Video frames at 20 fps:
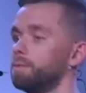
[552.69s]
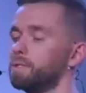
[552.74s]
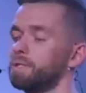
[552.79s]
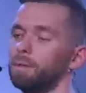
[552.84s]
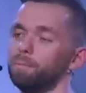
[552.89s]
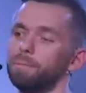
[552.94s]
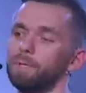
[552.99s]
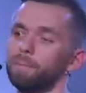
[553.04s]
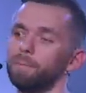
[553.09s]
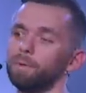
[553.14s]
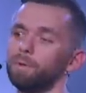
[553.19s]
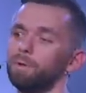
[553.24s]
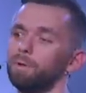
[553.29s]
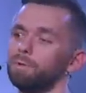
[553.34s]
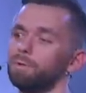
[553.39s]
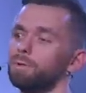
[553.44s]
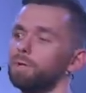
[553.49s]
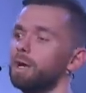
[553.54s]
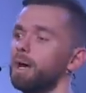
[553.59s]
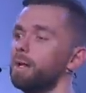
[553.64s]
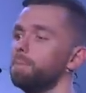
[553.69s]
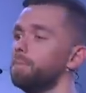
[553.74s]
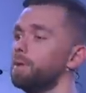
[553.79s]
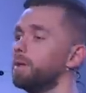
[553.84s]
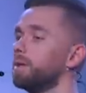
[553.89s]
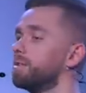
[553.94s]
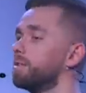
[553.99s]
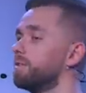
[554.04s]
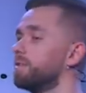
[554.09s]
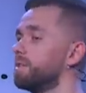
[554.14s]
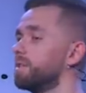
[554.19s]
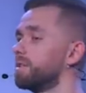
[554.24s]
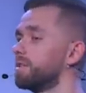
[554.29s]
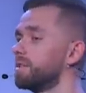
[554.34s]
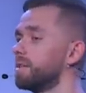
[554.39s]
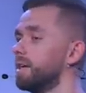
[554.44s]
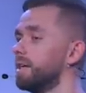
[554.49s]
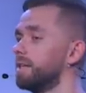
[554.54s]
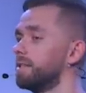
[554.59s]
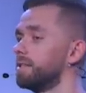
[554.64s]
Some people go to God because of
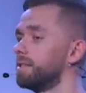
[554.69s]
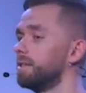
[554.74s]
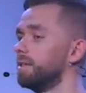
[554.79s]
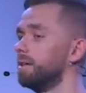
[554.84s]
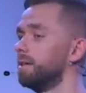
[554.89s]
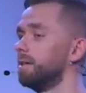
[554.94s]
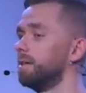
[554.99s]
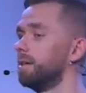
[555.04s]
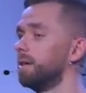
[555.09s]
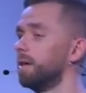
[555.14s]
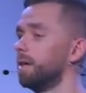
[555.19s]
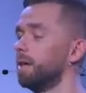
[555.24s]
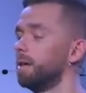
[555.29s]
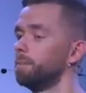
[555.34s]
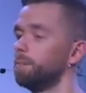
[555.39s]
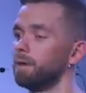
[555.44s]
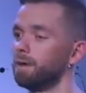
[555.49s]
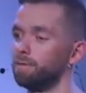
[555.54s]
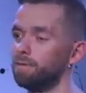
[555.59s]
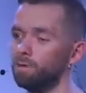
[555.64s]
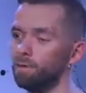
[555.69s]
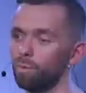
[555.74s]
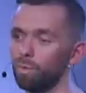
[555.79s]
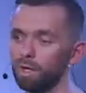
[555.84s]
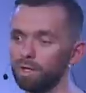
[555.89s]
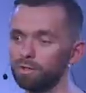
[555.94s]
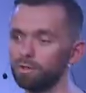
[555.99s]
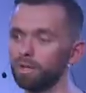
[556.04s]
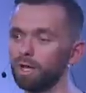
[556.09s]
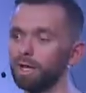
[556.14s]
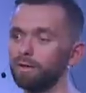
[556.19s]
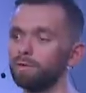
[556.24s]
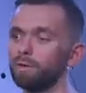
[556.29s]
success. But if you want to have a